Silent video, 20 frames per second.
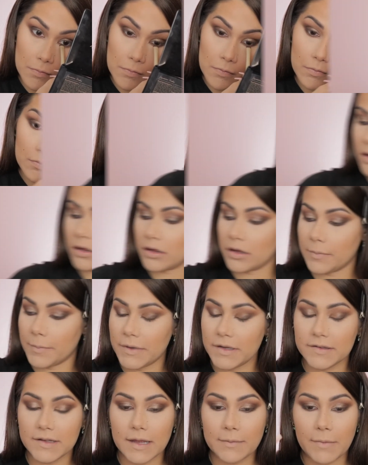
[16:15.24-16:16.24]
I'm
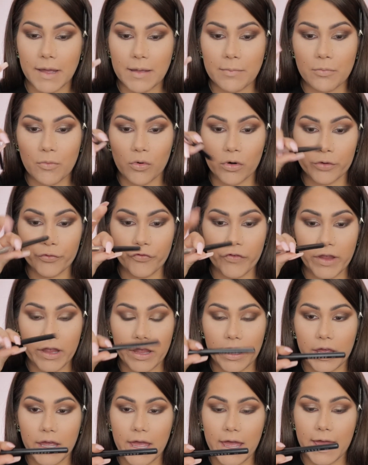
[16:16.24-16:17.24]
gonna take my
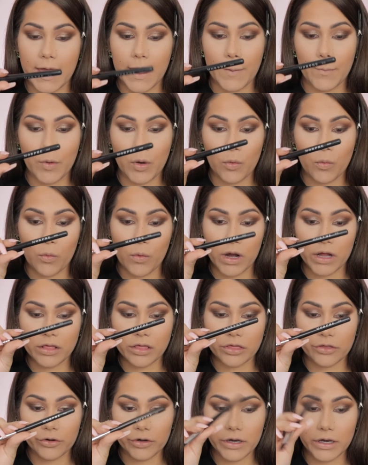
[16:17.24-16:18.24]
Morphe
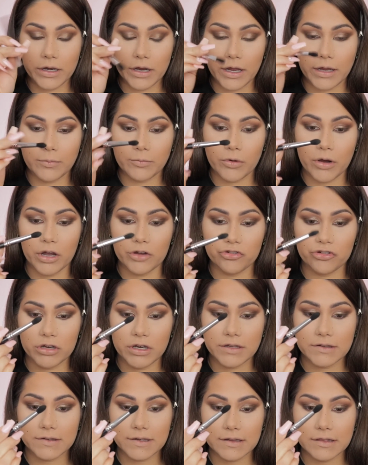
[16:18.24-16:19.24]
M139 brush, and
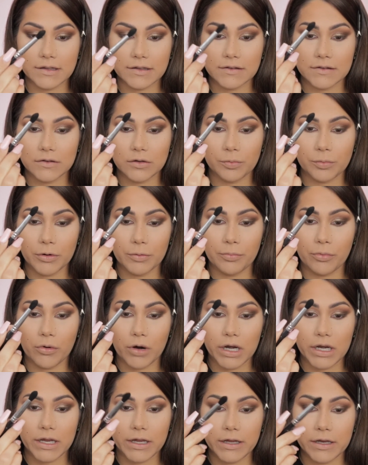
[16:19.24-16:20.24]
it's like this super
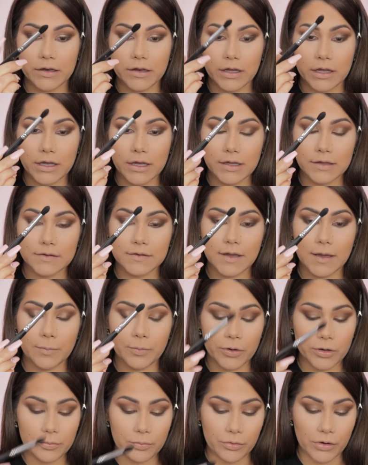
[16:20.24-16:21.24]
pointed,
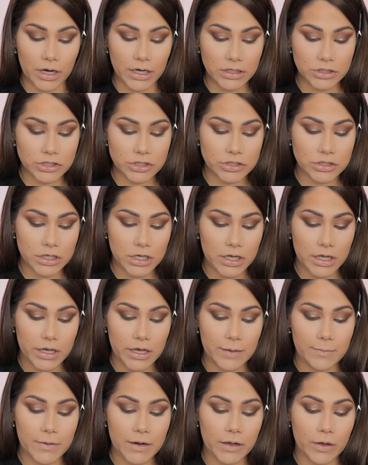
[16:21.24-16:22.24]
tapered brush.
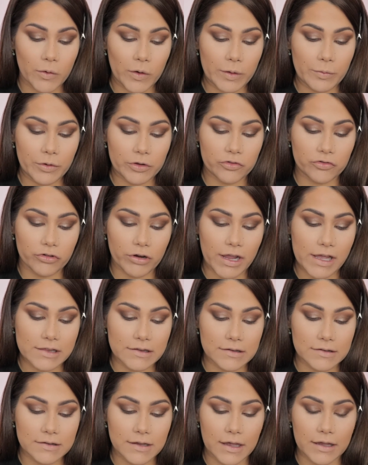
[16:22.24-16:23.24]
I'm gonna go in with
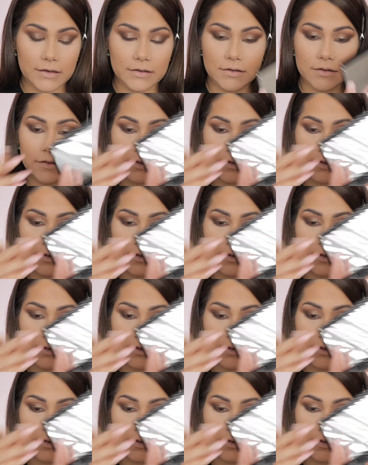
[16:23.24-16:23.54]
Transcend